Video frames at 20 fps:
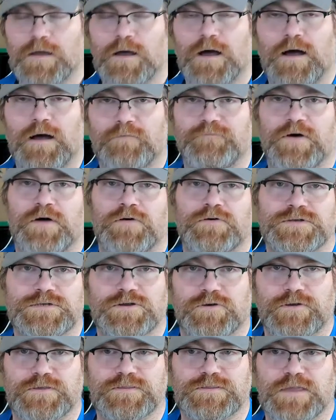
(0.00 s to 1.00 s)
uh,
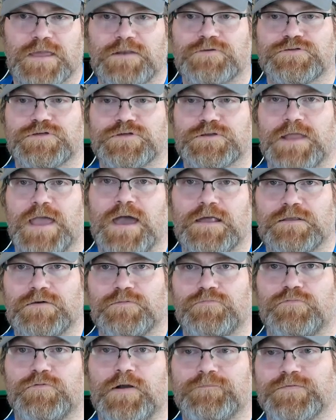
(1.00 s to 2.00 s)
voluntary standards and how to
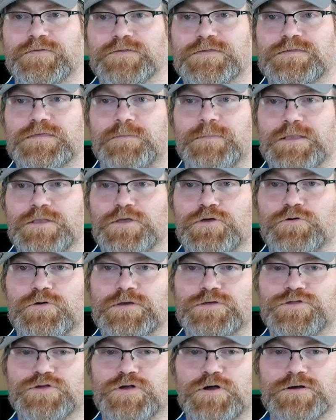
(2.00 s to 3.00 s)
reference them in your
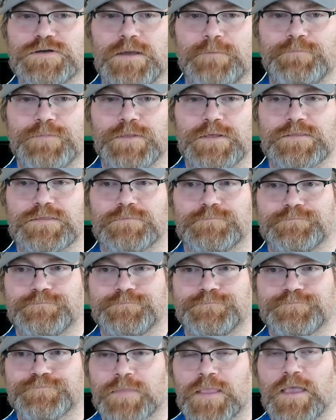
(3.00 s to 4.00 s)
eStar templates.
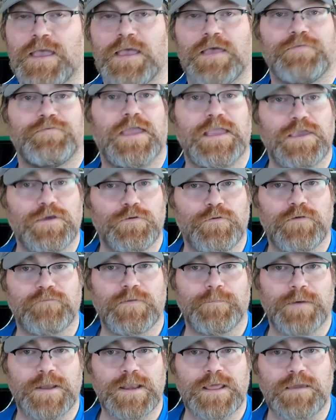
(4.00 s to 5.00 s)
Thank you,
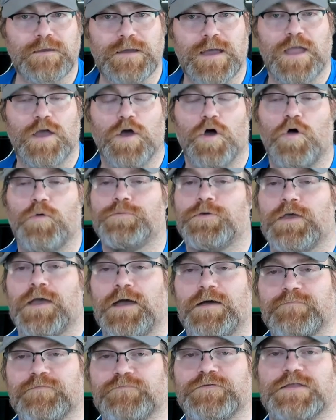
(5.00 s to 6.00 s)
everybody. I hope you
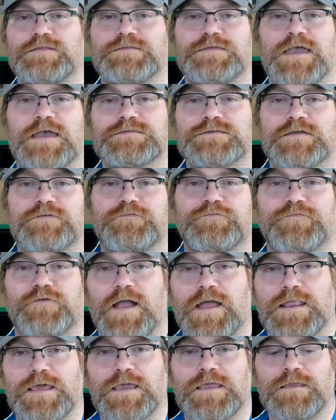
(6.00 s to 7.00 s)
have a fantastic
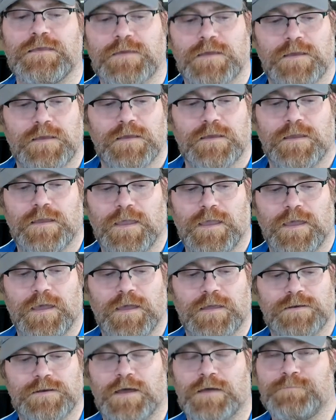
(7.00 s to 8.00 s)
Friday.
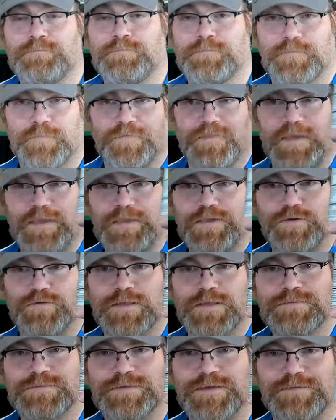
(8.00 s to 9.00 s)
And uh, thank you,
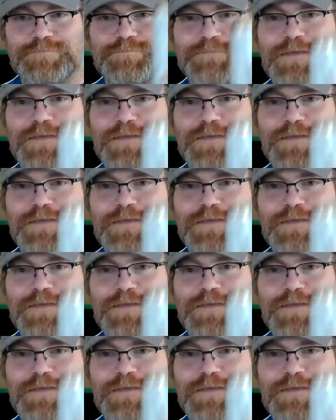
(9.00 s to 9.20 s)
Lindsay.